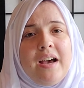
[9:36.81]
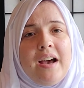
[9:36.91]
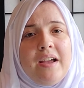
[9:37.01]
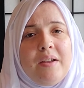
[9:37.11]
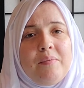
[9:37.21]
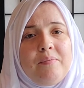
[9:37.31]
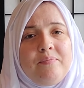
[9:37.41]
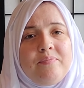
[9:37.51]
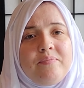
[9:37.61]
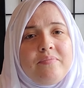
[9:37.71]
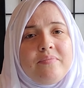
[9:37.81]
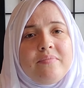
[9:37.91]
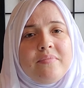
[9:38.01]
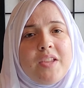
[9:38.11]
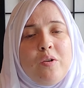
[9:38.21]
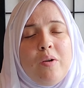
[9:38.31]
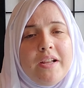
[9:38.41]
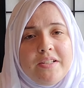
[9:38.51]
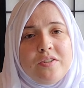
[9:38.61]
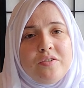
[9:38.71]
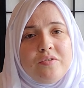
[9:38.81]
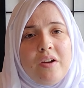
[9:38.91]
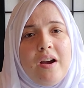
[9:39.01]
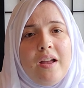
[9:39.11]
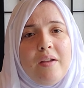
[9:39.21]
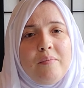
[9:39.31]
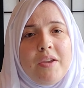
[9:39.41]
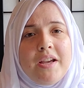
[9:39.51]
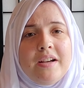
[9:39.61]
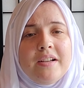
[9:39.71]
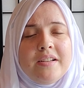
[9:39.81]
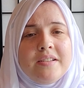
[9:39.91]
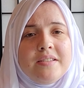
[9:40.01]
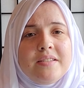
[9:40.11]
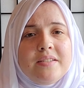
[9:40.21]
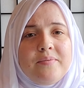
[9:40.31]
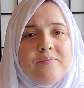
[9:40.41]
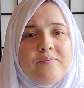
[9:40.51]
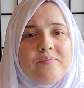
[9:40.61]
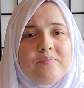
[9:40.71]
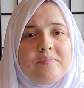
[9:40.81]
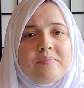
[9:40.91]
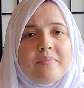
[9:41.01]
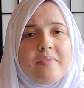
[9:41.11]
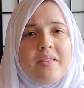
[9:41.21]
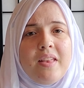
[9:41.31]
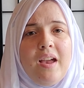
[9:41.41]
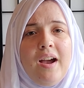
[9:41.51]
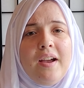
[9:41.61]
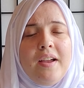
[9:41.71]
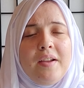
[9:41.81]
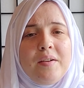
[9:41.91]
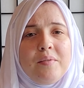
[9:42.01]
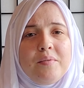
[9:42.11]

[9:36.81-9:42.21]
I'm quite distraught because I